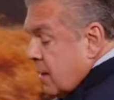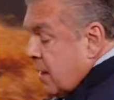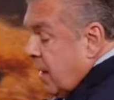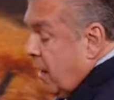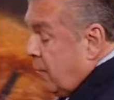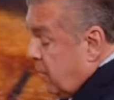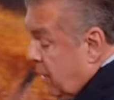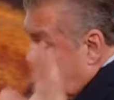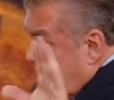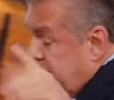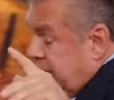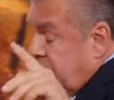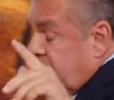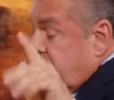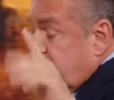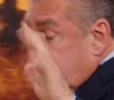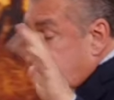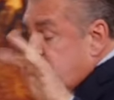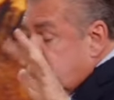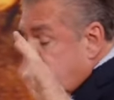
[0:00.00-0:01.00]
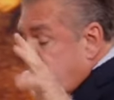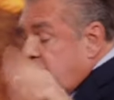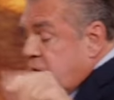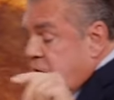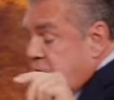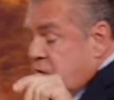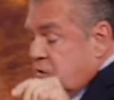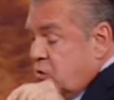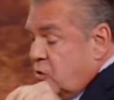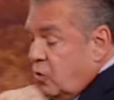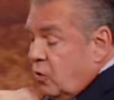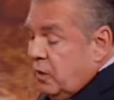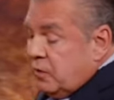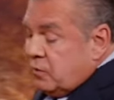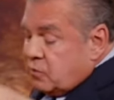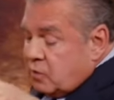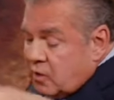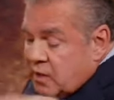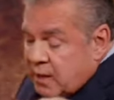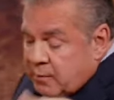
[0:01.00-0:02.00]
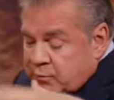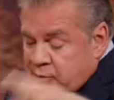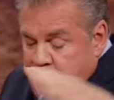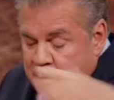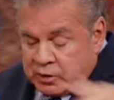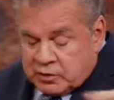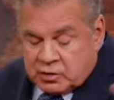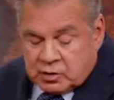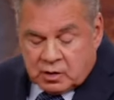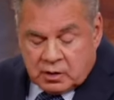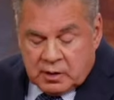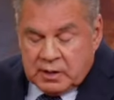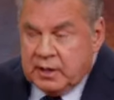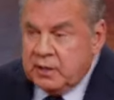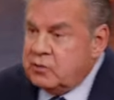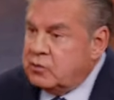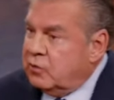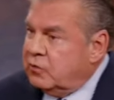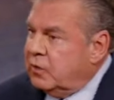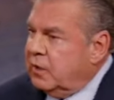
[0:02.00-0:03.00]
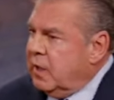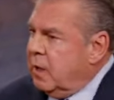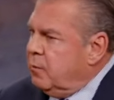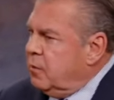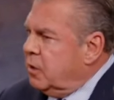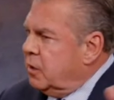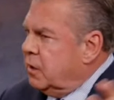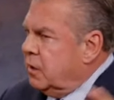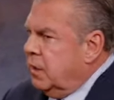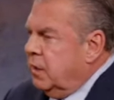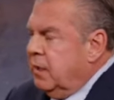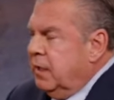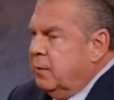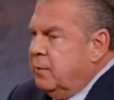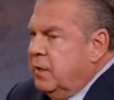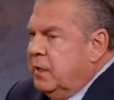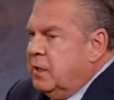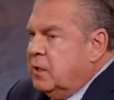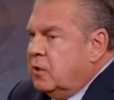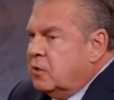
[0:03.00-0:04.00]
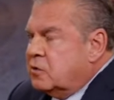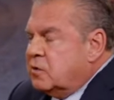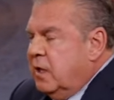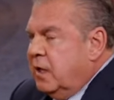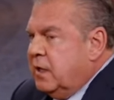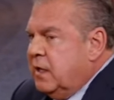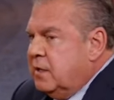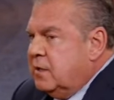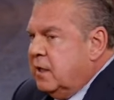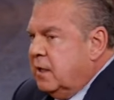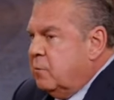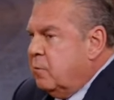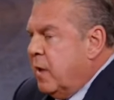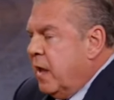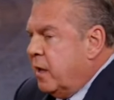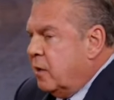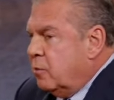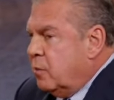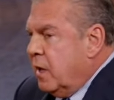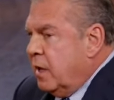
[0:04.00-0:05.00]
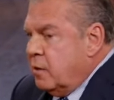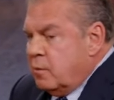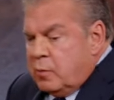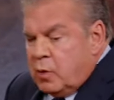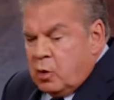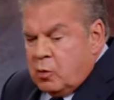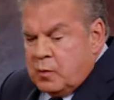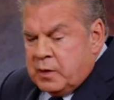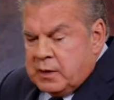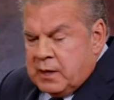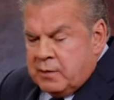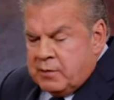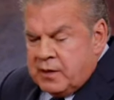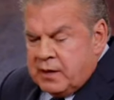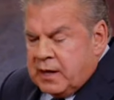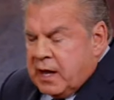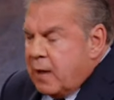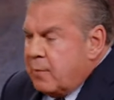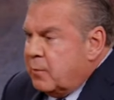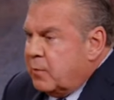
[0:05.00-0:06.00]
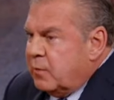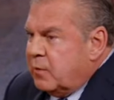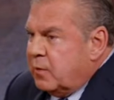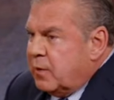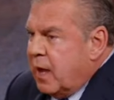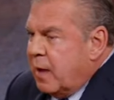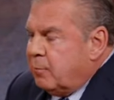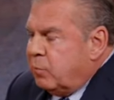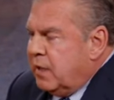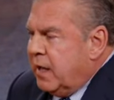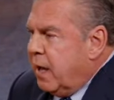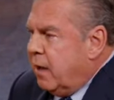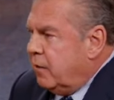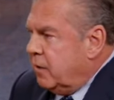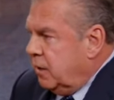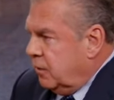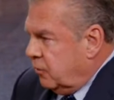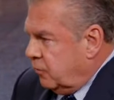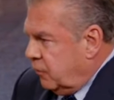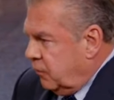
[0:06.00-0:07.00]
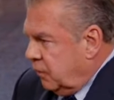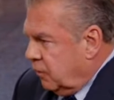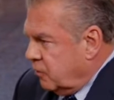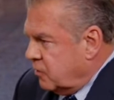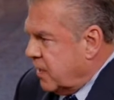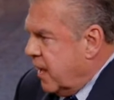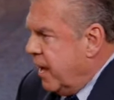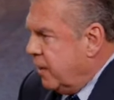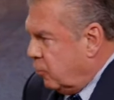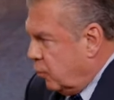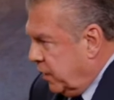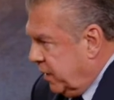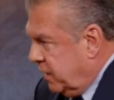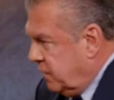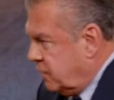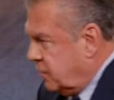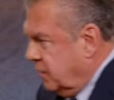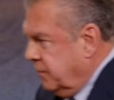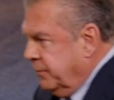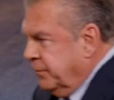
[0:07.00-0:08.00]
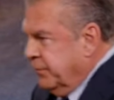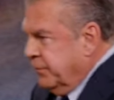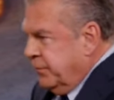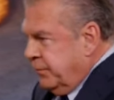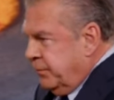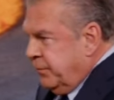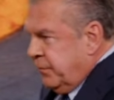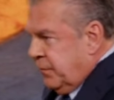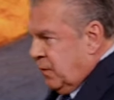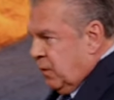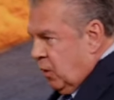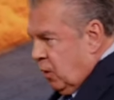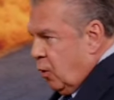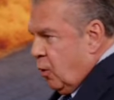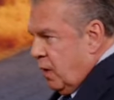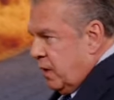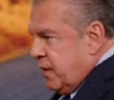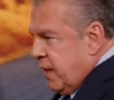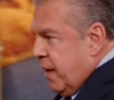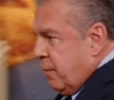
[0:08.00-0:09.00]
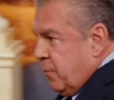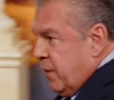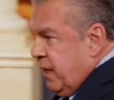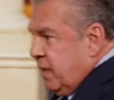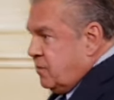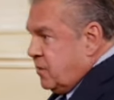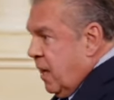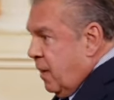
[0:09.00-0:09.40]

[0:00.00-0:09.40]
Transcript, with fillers: I'm not making fun, just listen to the story. So I'm preaching on angels and I'm looking at him and he looks like he's getting madder by the moment. And I think, I'm, I'm plowing his field sideways. You know what that means?